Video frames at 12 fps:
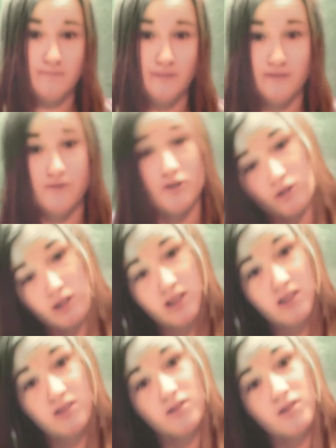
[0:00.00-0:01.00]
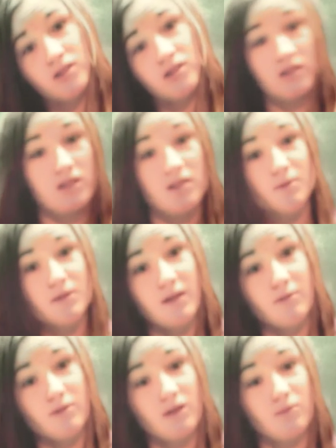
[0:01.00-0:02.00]
If you don't like it, then leave me a
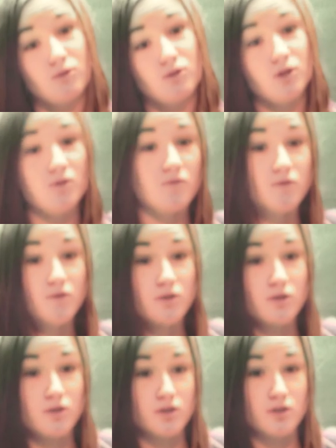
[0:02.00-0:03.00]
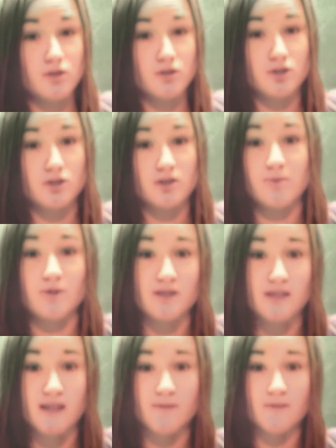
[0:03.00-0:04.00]
comment down below. If just leave me a
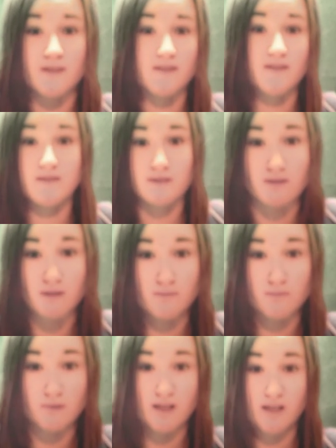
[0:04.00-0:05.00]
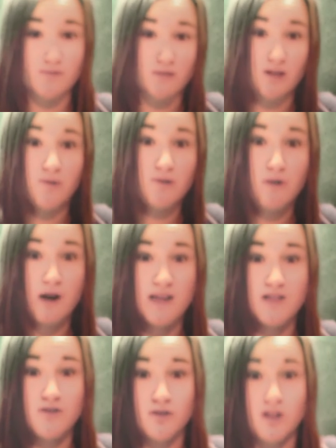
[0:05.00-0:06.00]
sad face. Tell me why
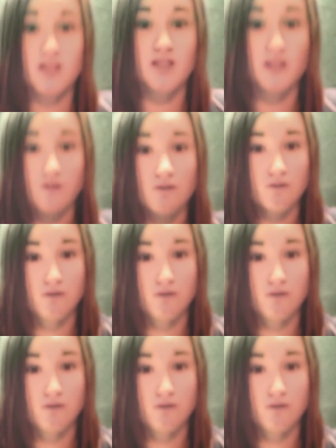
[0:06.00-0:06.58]
you don't like it.